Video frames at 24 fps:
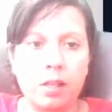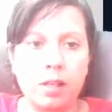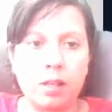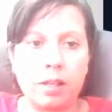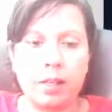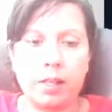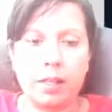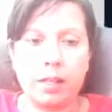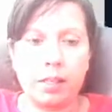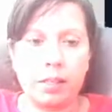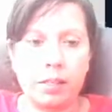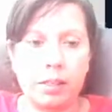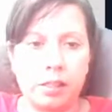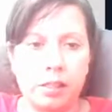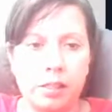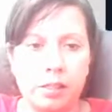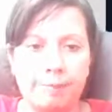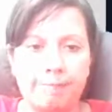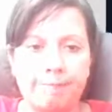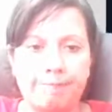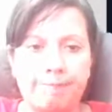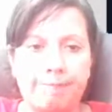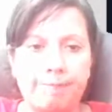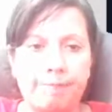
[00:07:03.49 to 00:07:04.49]
He is,
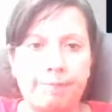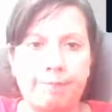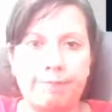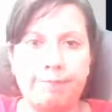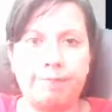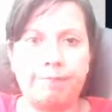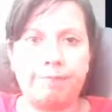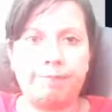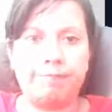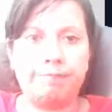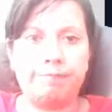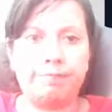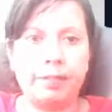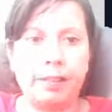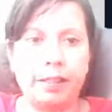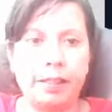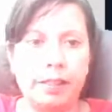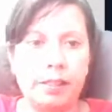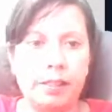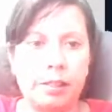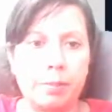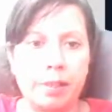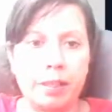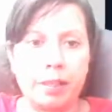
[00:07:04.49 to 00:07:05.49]

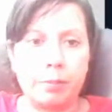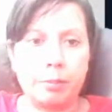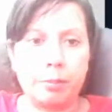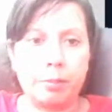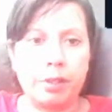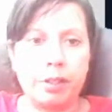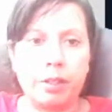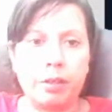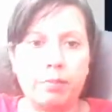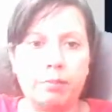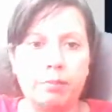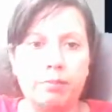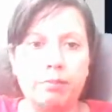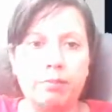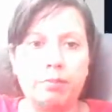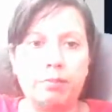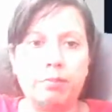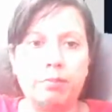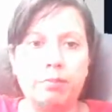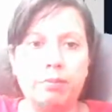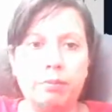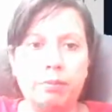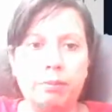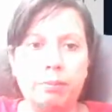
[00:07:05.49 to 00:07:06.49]
let's make him really
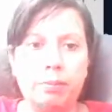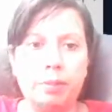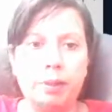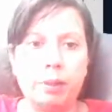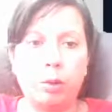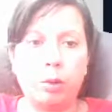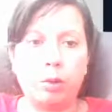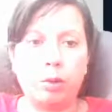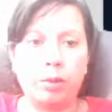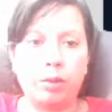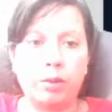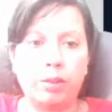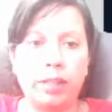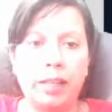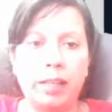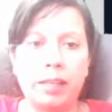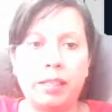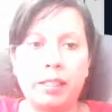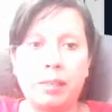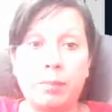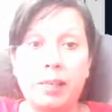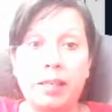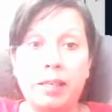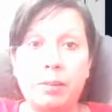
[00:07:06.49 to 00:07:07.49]
a bit older than that.
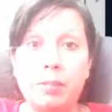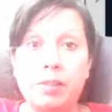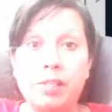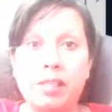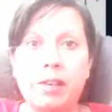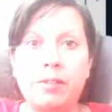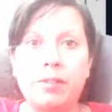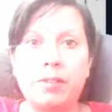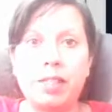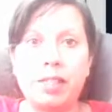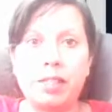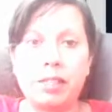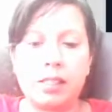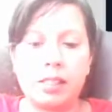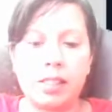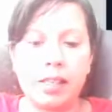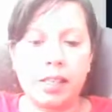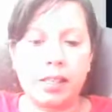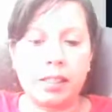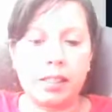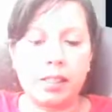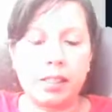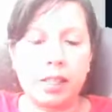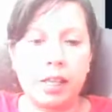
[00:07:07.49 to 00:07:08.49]
Let's make him
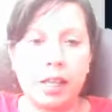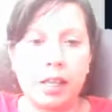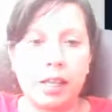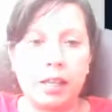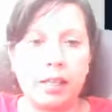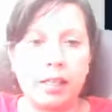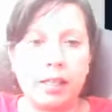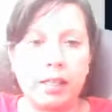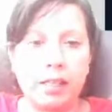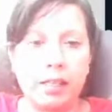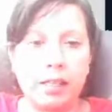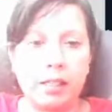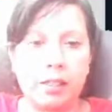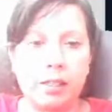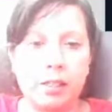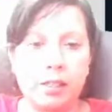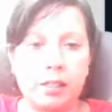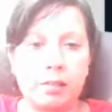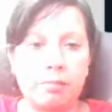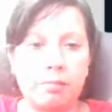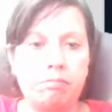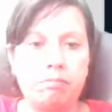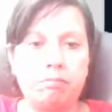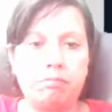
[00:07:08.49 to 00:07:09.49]
76. He
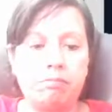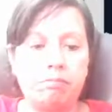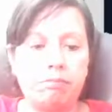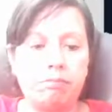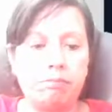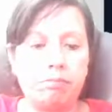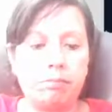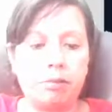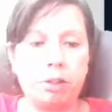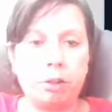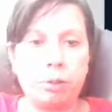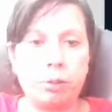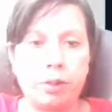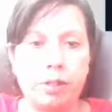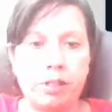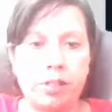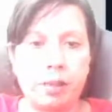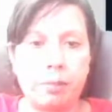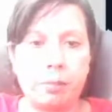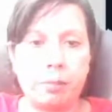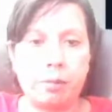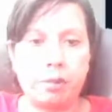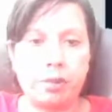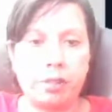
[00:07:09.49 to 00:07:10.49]
is, should we
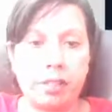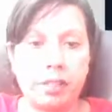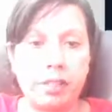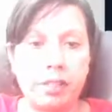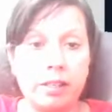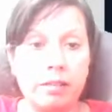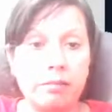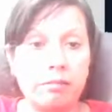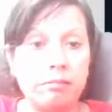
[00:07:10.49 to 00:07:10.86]
say, Brazilian.